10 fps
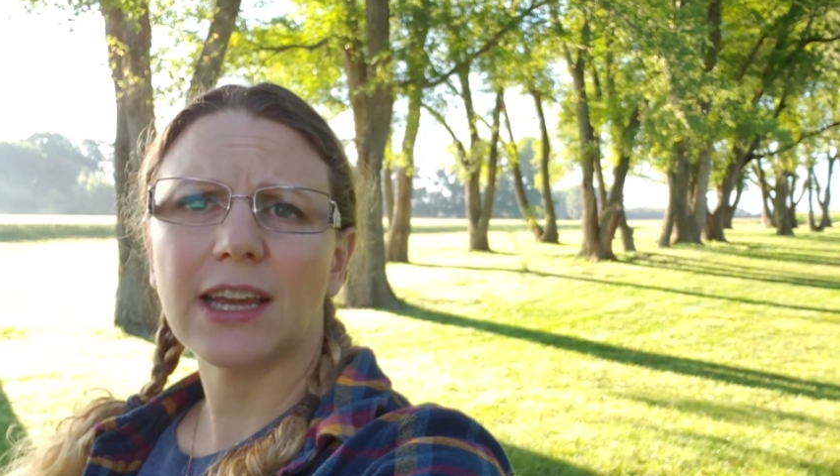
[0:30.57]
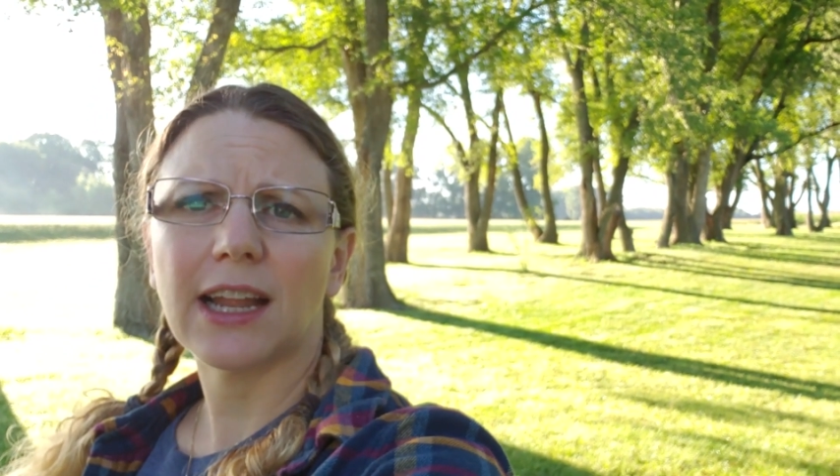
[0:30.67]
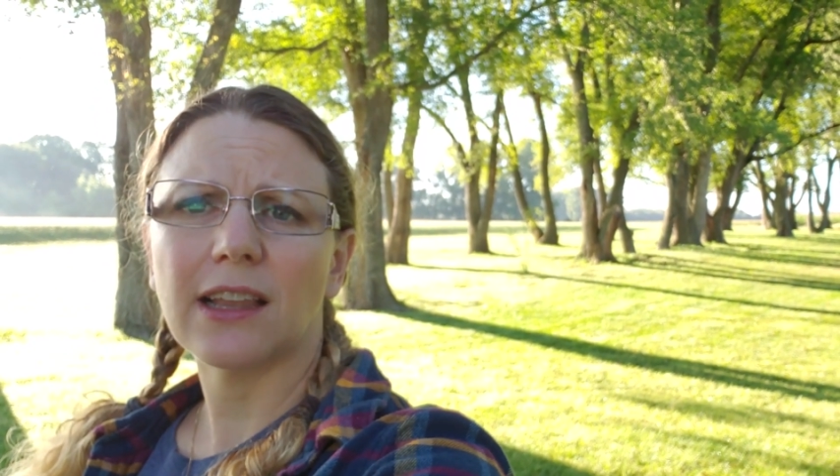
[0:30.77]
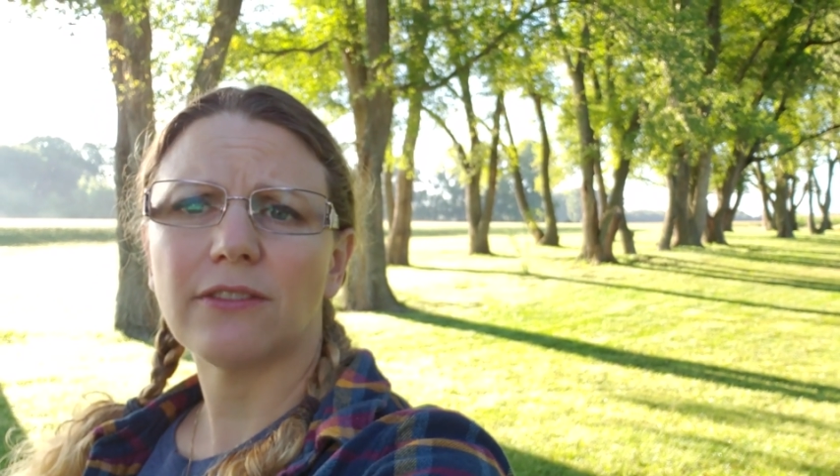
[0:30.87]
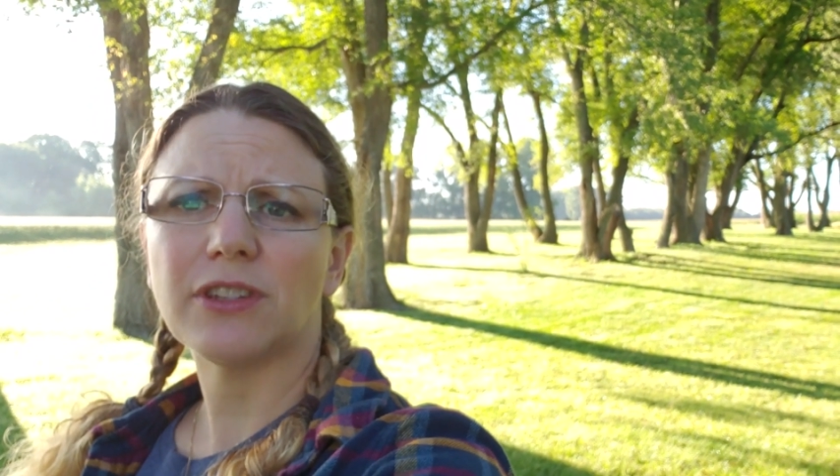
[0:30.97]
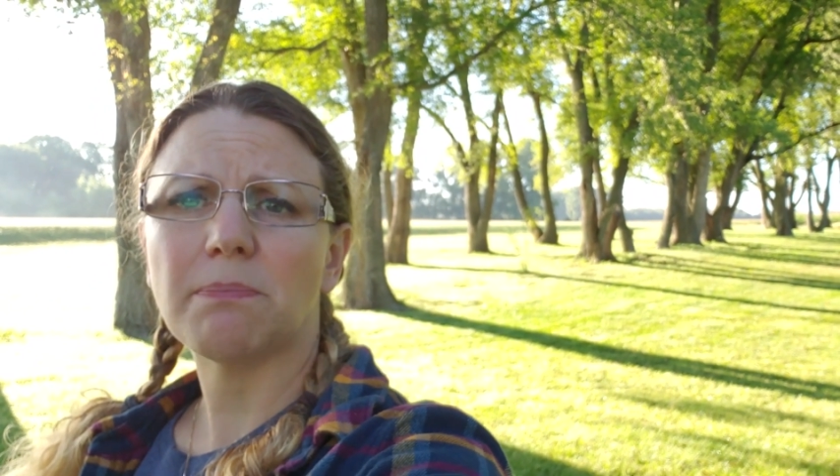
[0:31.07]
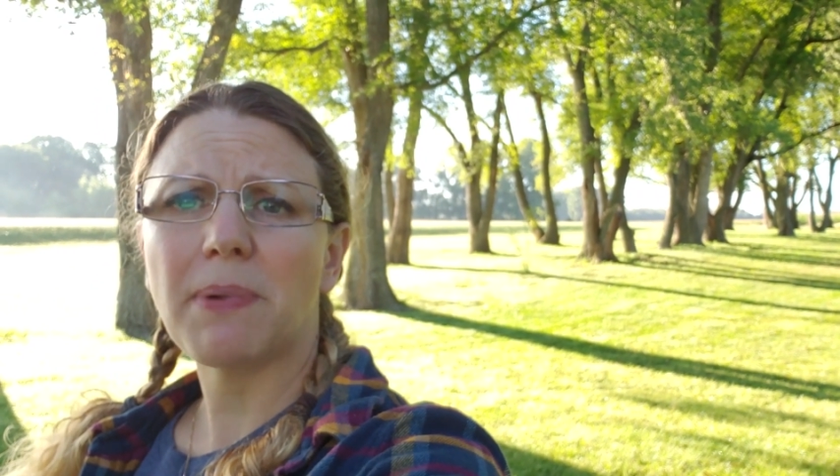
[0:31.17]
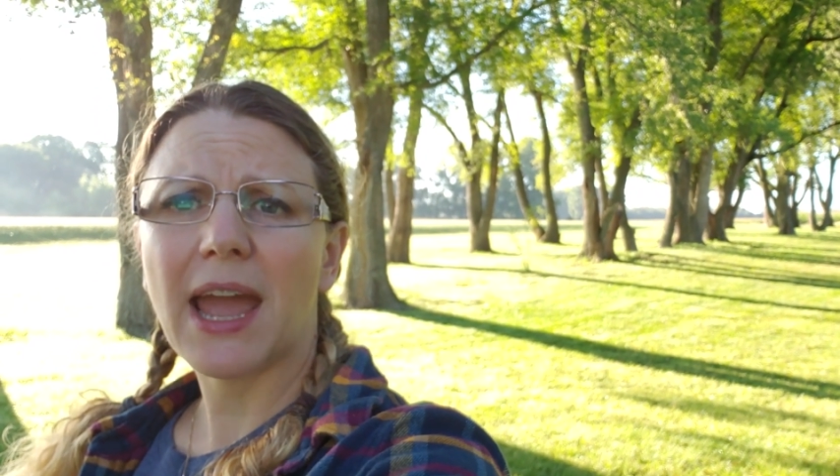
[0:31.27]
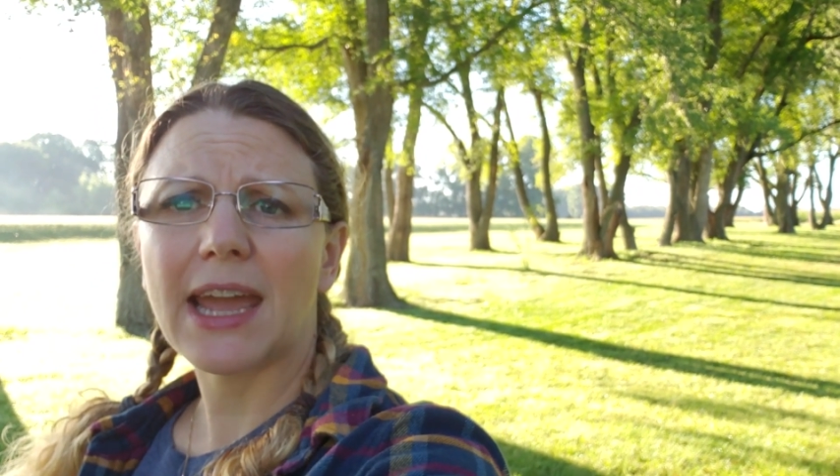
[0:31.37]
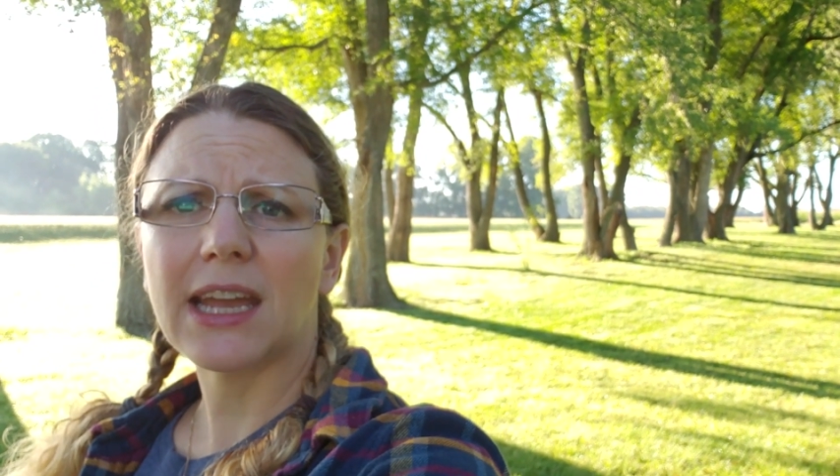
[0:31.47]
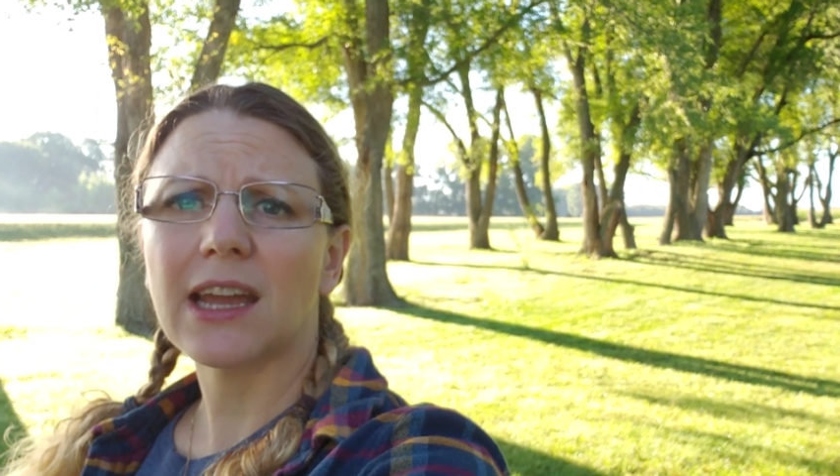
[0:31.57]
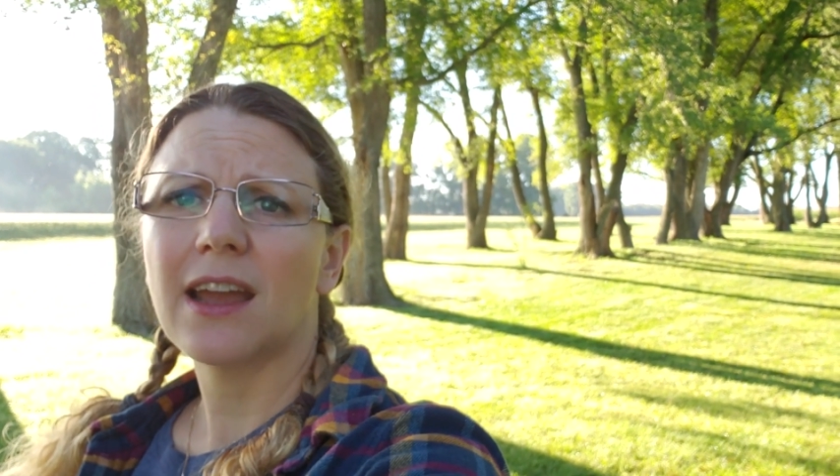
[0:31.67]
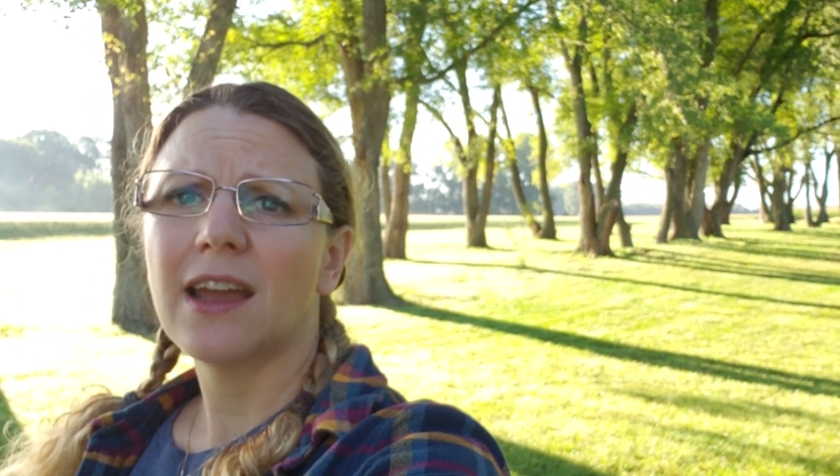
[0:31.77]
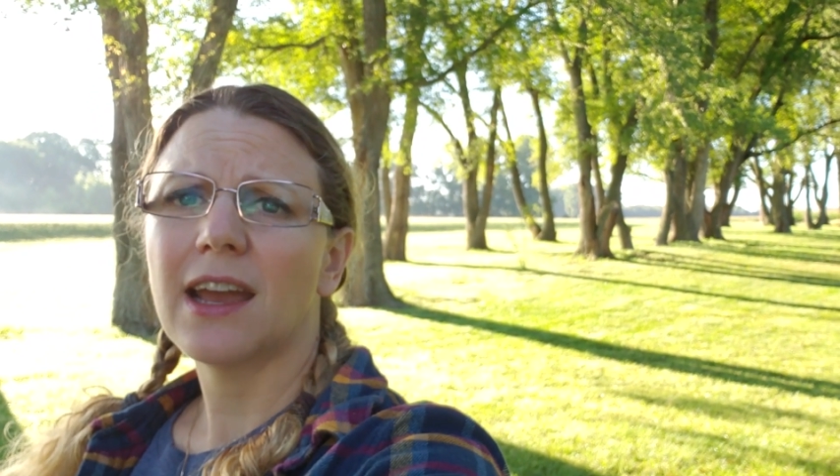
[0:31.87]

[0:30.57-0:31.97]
and I love to bake,